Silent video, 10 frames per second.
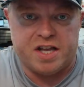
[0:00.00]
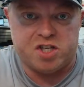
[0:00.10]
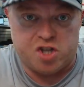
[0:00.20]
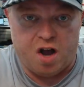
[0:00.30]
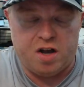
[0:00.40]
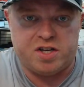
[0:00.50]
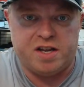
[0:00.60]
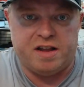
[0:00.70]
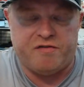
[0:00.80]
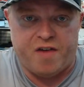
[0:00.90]

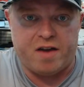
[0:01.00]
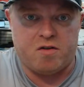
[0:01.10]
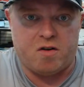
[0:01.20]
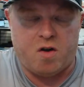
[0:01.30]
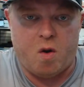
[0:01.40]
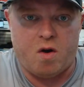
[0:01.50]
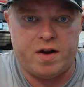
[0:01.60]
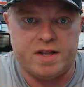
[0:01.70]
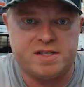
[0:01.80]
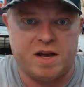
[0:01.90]
injunction in federal court
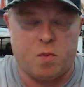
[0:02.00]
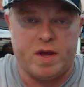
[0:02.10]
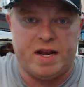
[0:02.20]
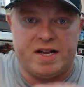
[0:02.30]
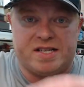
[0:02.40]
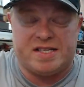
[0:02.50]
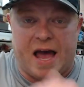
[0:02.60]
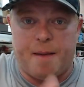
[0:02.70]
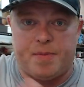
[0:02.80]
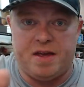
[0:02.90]
and said we need to
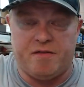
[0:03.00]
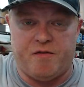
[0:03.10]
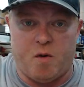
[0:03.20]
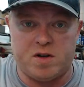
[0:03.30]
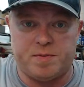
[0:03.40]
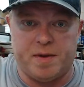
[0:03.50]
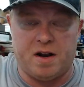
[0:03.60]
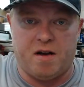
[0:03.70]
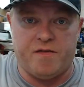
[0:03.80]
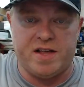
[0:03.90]
stop the enforcement
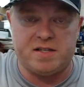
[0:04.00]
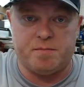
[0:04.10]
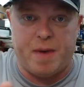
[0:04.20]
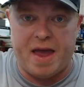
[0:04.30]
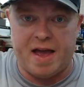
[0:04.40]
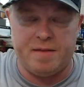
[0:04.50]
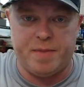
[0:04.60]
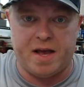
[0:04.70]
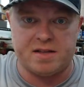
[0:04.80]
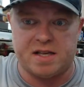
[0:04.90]
of this ban
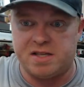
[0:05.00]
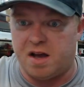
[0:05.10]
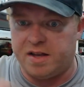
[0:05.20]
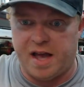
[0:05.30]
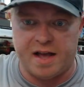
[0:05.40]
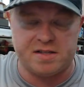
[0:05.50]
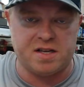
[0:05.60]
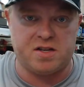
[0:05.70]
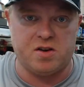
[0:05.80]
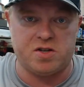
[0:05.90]
because it's
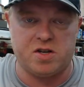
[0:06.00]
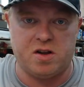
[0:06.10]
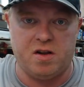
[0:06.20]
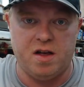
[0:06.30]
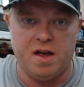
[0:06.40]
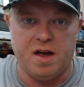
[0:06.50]
unconstitutional.